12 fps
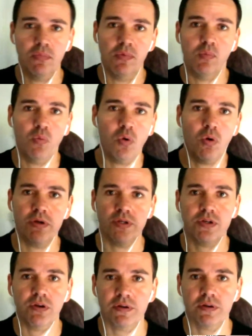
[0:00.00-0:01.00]
war is
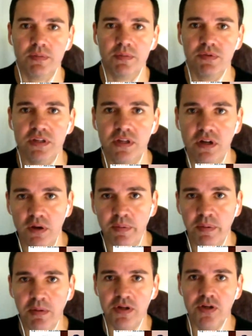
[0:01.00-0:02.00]
not a subject a lot of
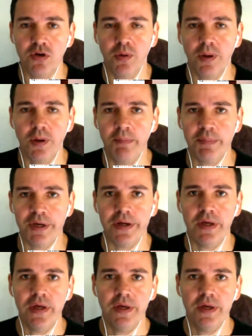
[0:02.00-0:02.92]
people like to talk about, but